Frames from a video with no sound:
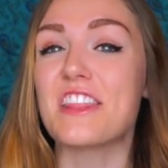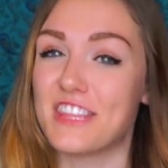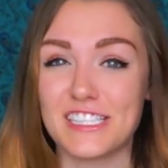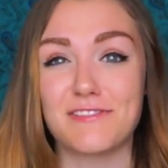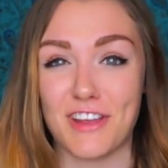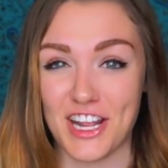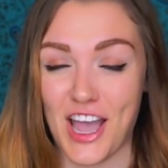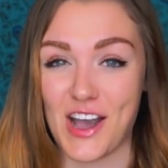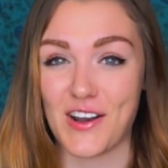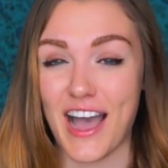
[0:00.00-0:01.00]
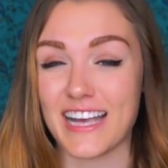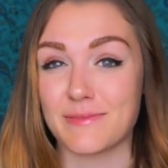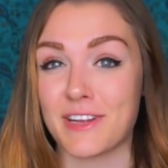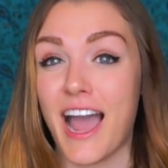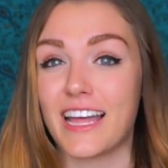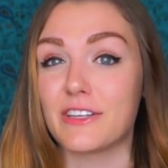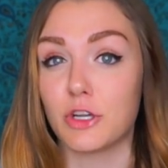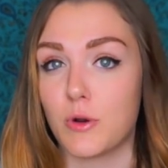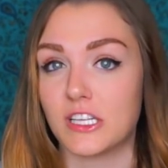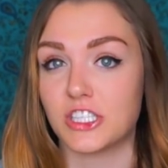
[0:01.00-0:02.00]
this video has been highly
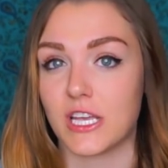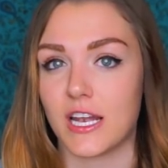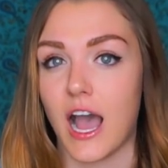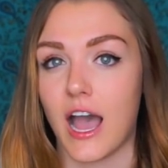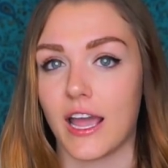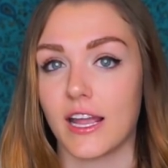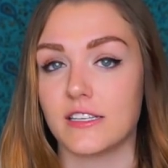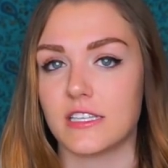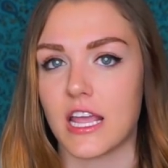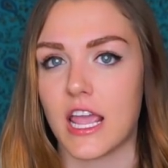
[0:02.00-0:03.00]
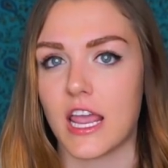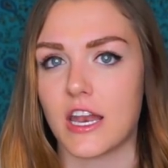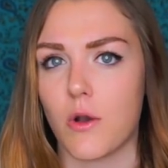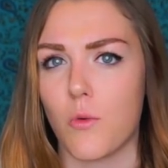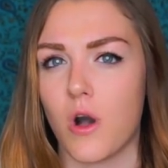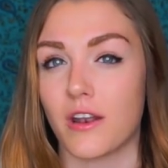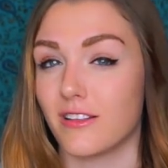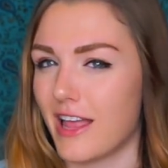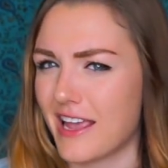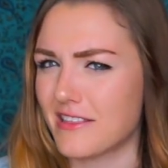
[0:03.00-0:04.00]
requested. I did
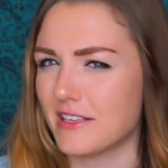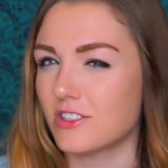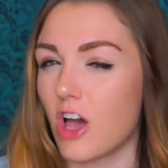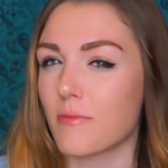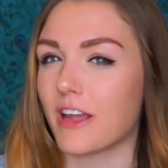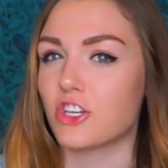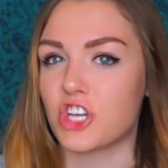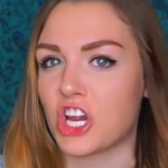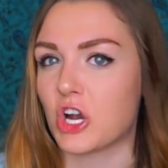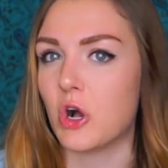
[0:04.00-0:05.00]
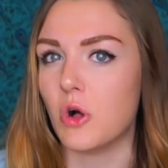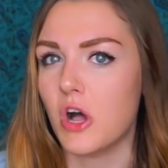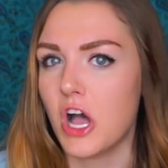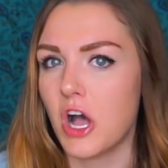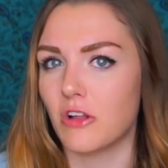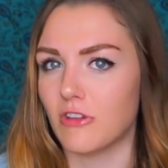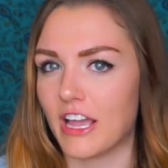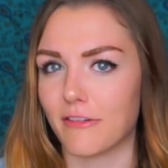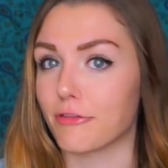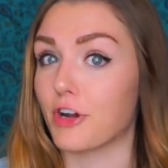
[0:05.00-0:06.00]
one like this on my channel
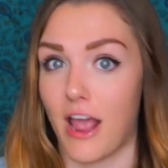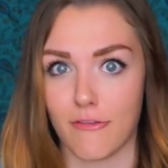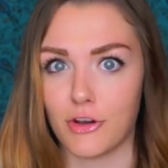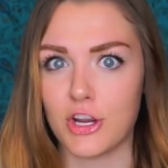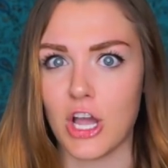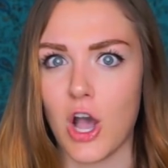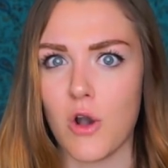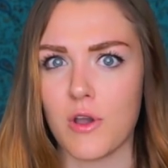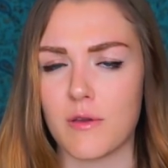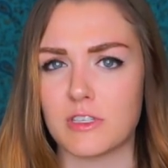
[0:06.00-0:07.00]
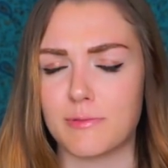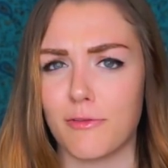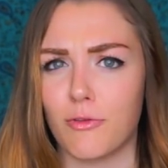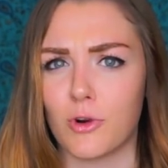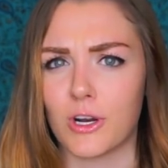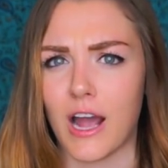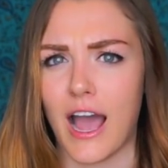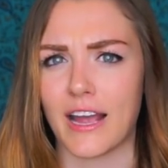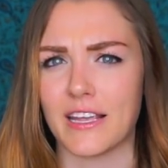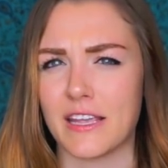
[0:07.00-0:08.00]
like forever ago. It was before
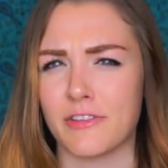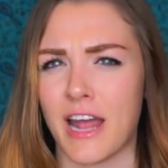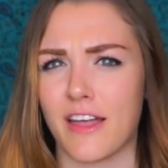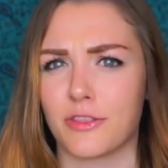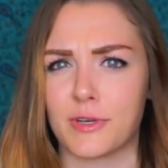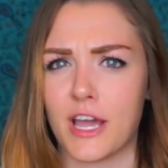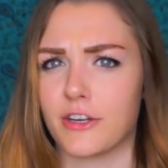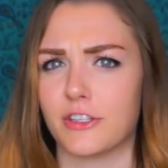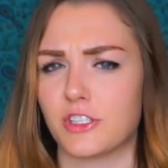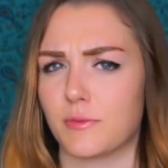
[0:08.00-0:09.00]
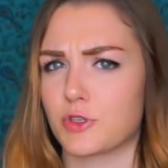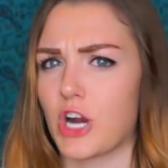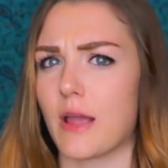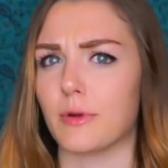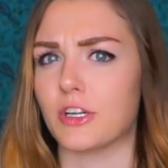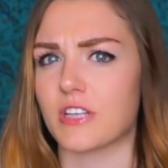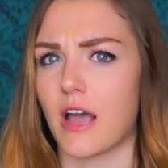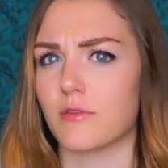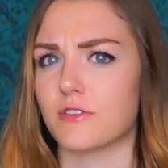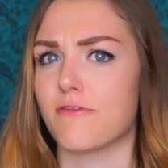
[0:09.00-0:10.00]
I even had 300 subscribers.
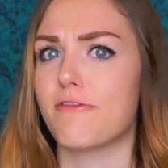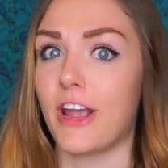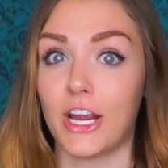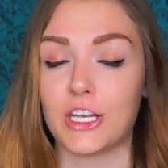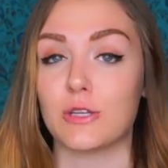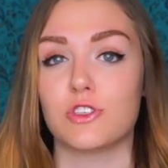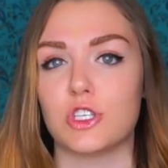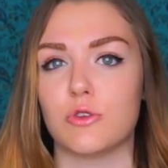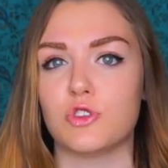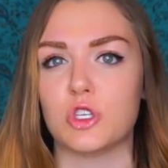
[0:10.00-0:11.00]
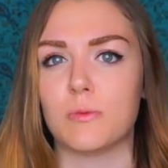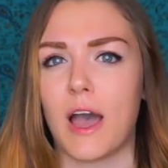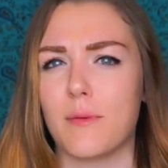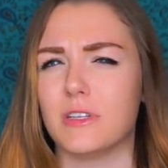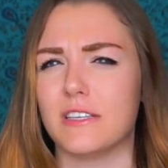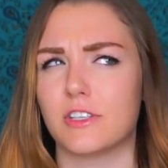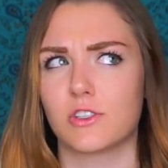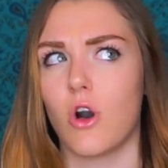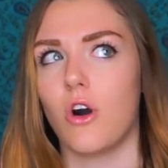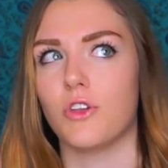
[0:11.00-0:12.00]
I was very new to YouTube. I believe it's
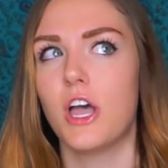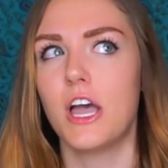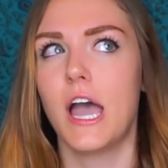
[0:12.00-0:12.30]
called